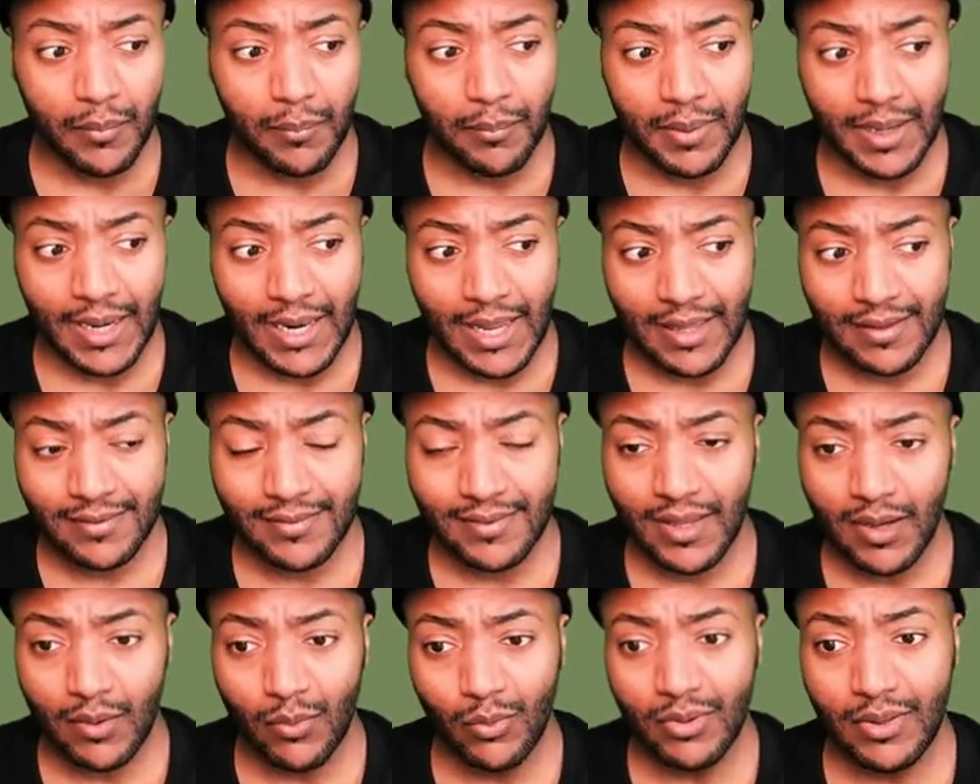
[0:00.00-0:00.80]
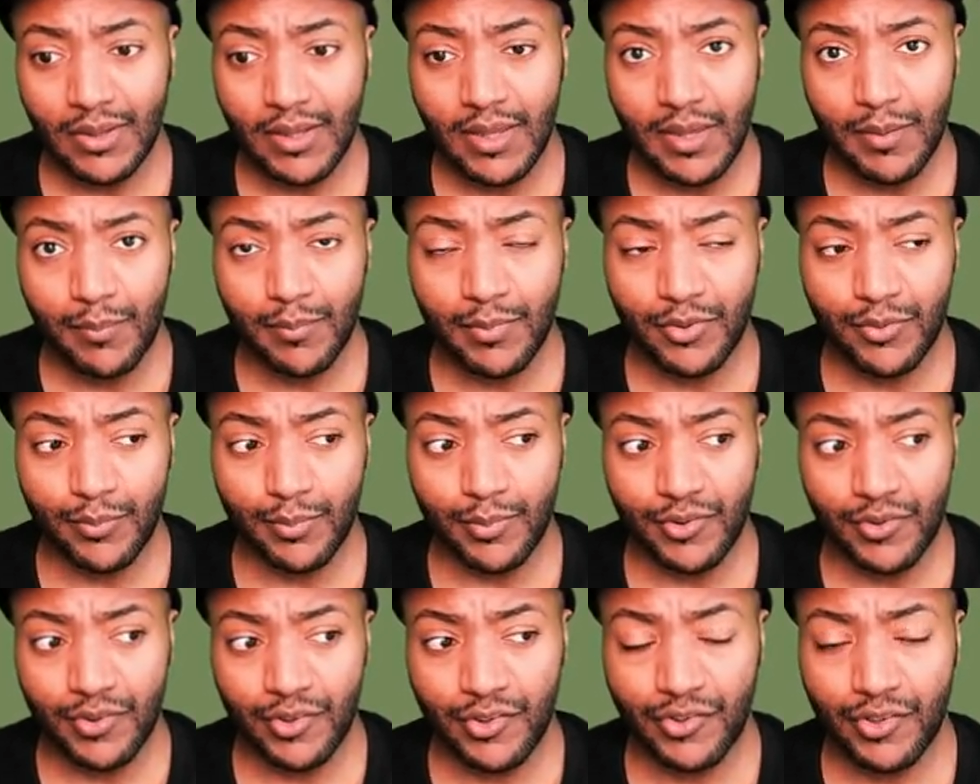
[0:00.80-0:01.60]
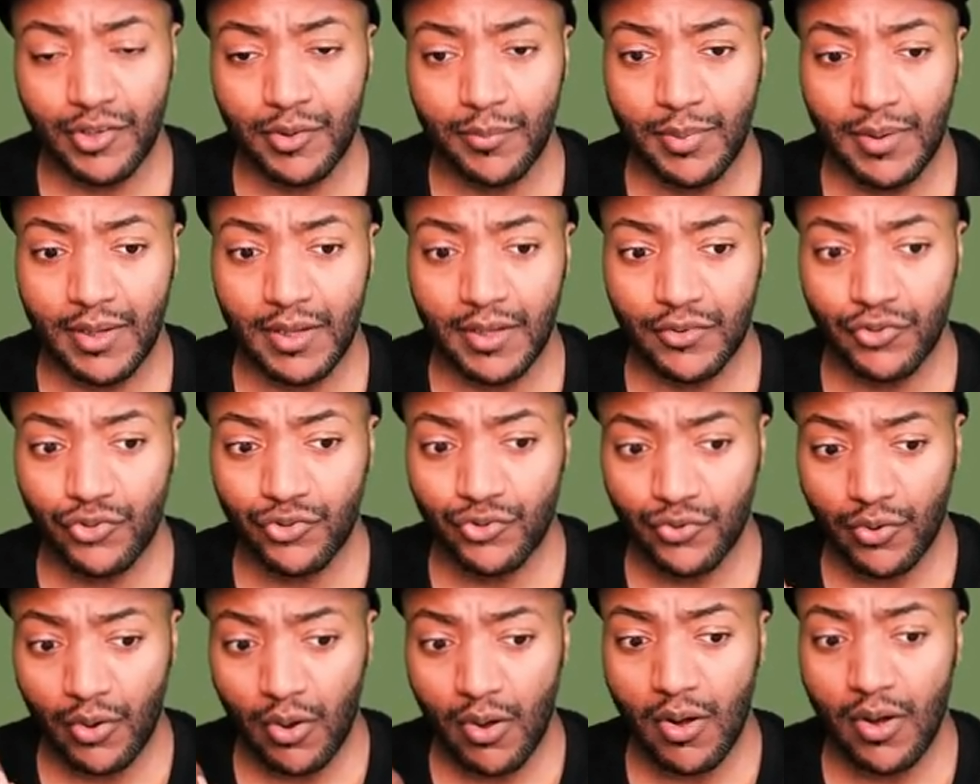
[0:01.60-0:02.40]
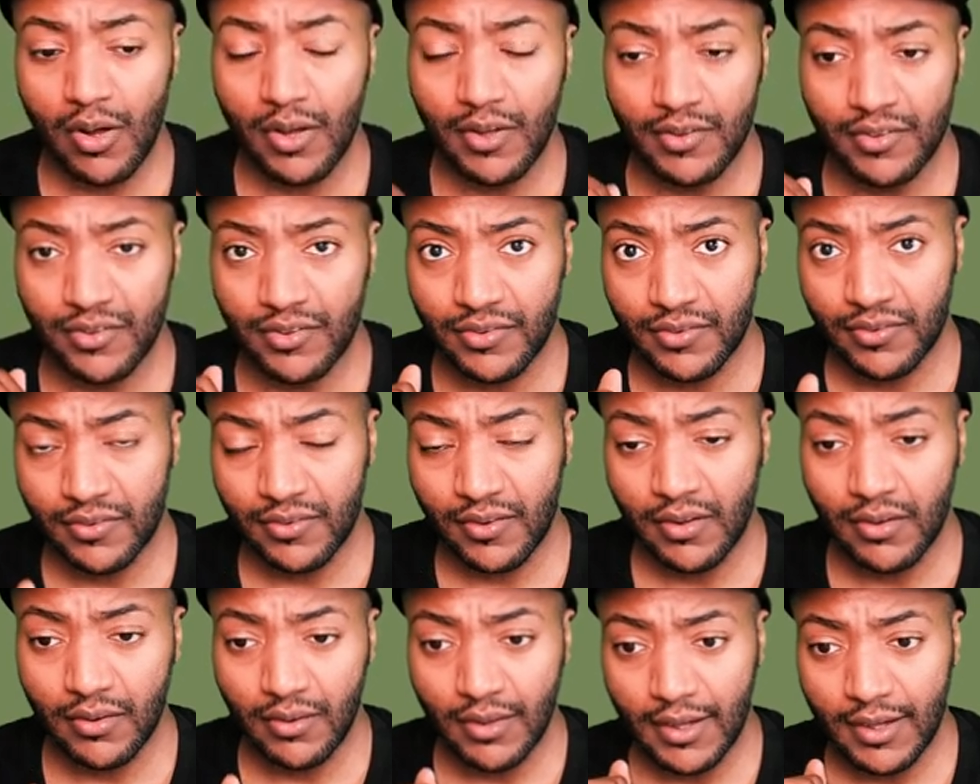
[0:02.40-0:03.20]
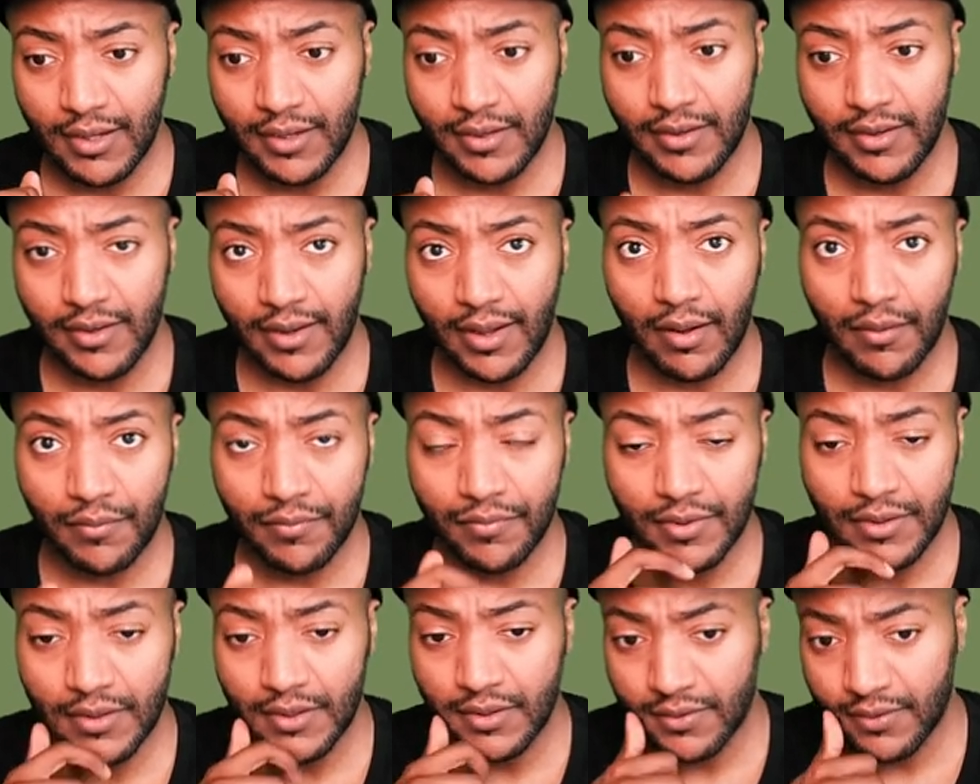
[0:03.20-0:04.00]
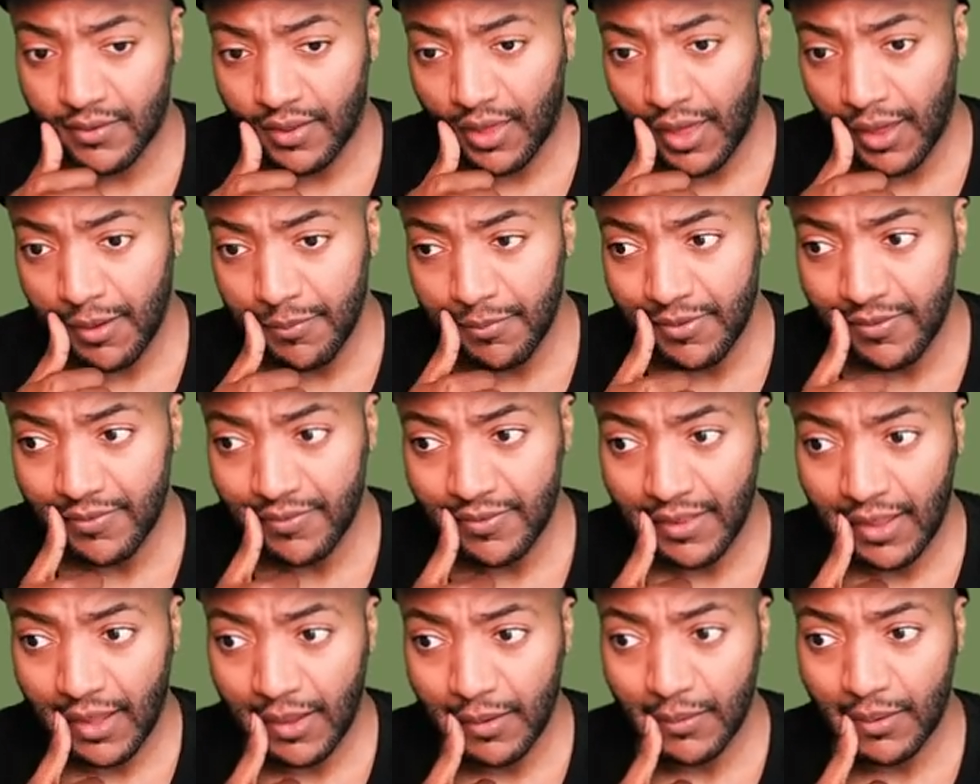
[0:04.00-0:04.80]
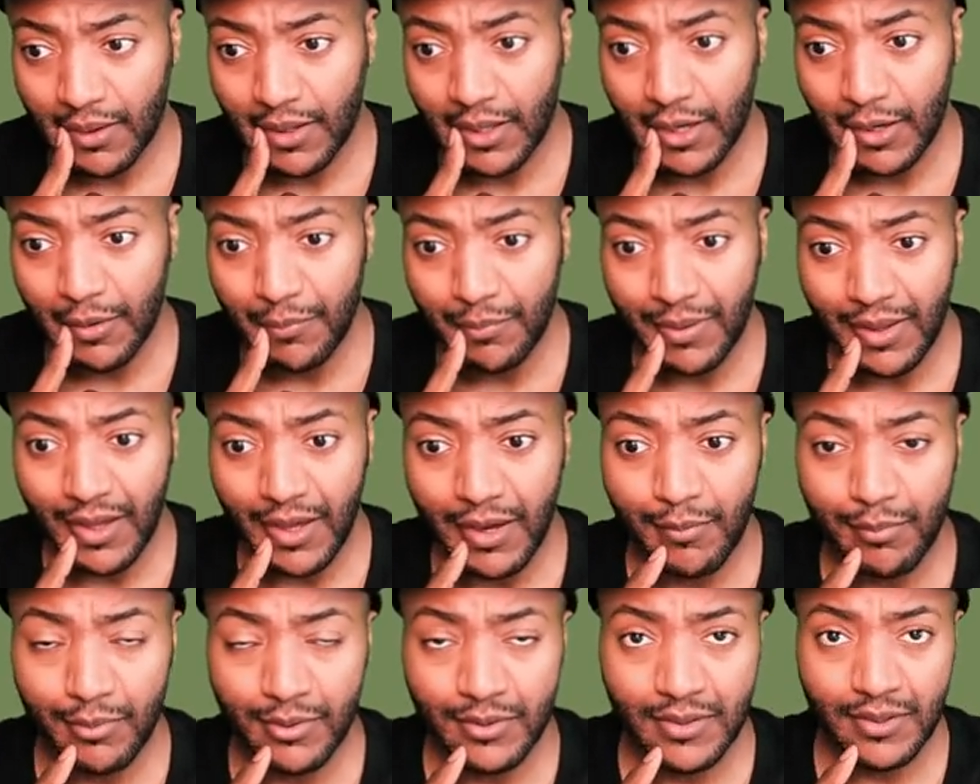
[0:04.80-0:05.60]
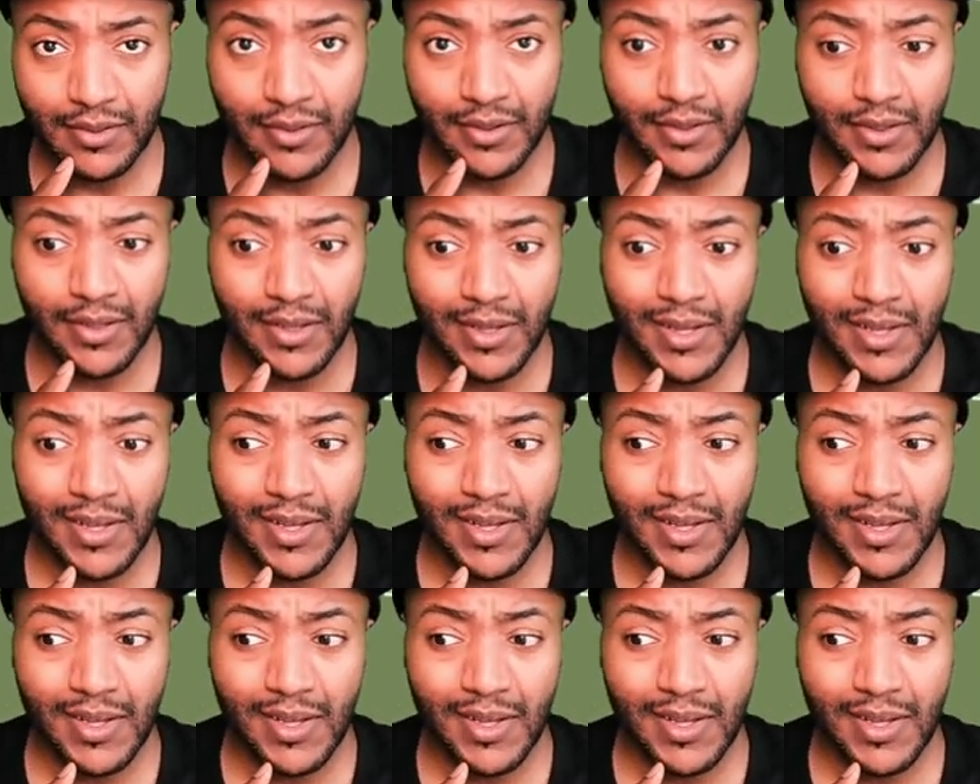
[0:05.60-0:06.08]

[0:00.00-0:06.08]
Malacia will keep his position because Shaw is still a doubt for this game. He's not going to be able to